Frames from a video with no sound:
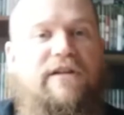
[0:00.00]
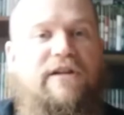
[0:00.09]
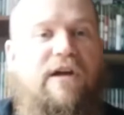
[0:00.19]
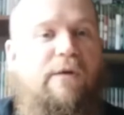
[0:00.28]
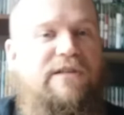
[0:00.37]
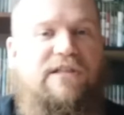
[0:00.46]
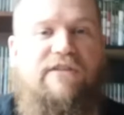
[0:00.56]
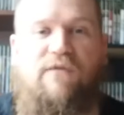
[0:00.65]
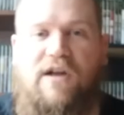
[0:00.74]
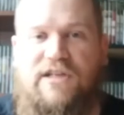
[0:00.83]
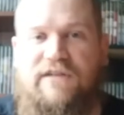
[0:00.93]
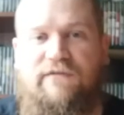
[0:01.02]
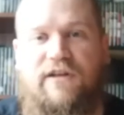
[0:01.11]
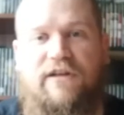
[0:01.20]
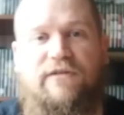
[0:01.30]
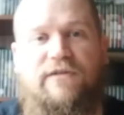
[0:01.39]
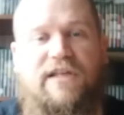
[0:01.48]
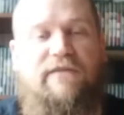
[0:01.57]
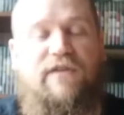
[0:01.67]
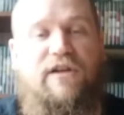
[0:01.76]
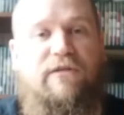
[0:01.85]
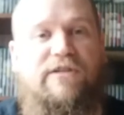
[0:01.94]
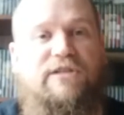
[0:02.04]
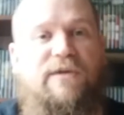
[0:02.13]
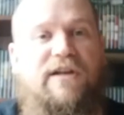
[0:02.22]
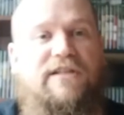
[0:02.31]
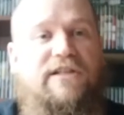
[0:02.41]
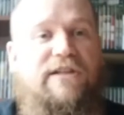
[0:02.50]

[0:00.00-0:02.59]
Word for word: You know, I always love watching videos and video responses.